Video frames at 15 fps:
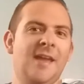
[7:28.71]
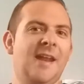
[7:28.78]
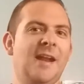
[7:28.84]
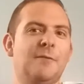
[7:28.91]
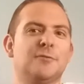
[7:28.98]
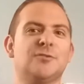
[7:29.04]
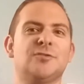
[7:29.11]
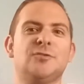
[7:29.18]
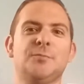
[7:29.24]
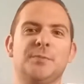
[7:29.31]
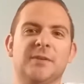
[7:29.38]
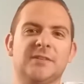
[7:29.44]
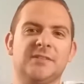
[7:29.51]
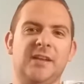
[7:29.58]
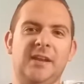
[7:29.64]
And I was
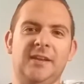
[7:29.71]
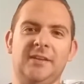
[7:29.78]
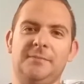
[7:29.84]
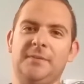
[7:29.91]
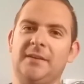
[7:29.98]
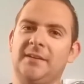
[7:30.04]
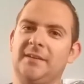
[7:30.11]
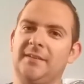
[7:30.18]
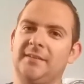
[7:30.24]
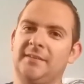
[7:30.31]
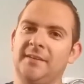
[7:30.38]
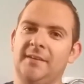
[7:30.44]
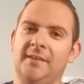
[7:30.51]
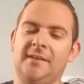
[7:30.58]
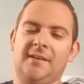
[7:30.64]
super excited
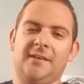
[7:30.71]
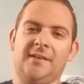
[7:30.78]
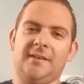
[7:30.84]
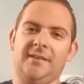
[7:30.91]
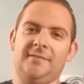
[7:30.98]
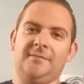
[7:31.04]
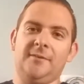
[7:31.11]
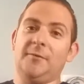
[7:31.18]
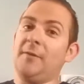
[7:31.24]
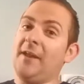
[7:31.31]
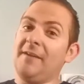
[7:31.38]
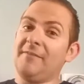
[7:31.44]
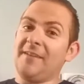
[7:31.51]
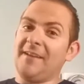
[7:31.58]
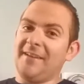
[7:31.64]
because I don't
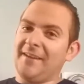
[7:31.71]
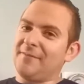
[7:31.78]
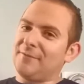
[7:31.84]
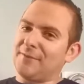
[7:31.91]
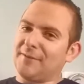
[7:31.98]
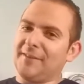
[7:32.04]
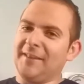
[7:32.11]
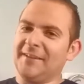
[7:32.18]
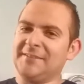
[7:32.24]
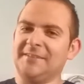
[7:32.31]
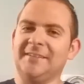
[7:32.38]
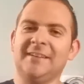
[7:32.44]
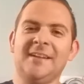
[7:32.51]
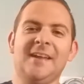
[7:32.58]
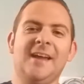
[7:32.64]
have that yet for the
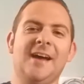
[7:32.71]
collection.